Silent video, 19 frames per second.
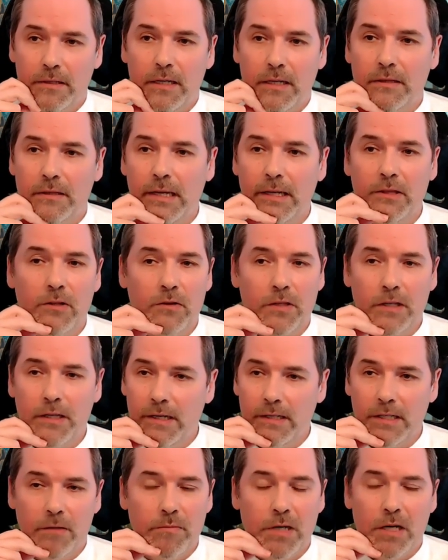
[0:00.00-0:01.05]
They don't
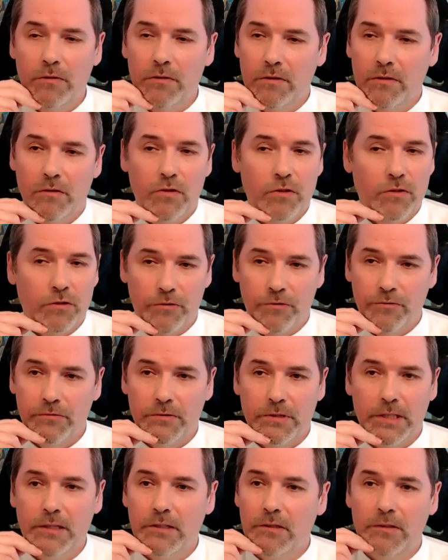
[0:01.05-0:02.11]
care about truth.
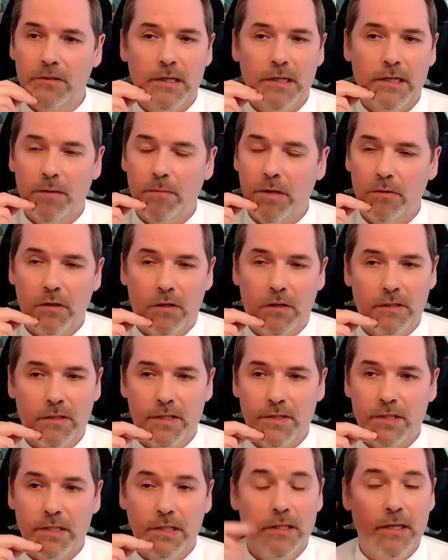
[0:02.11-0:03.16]
They don't care about
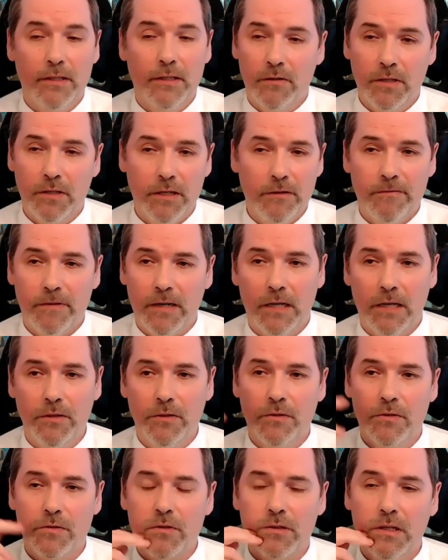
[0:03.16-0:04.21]
honesty. They don't have
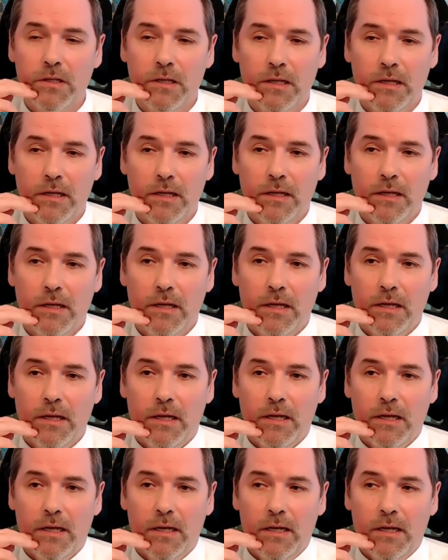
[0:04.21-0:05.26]
values.
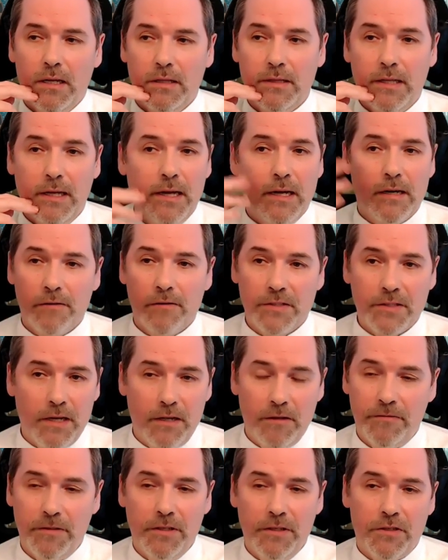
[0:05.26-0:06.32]
They are
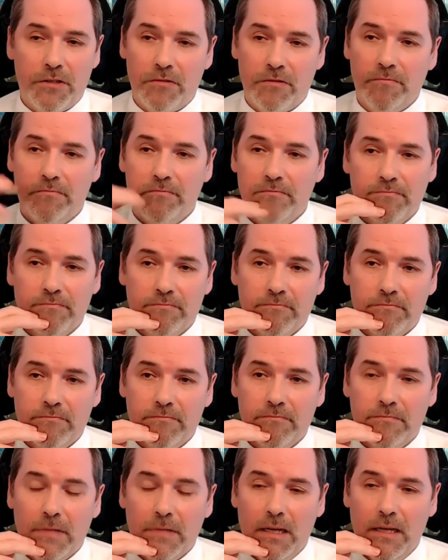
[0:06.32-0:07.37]
selfish.
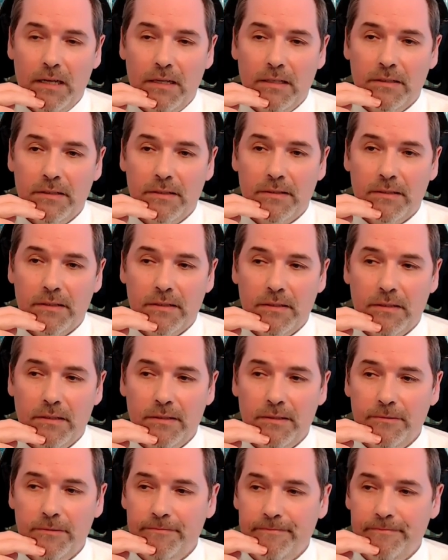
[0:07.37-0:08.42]
And
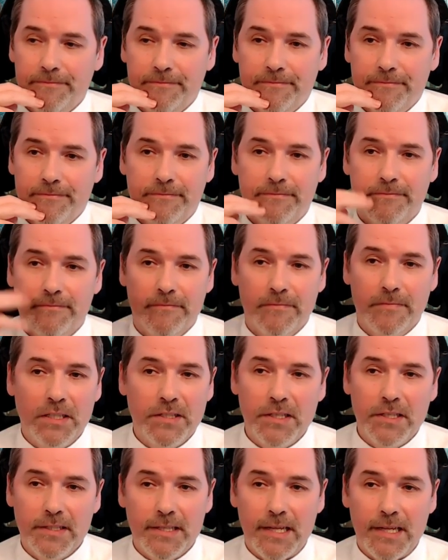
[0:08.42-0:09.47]
this
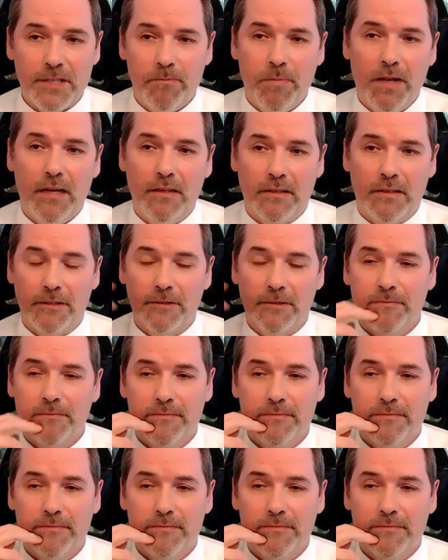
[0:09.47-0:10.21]
is such planet.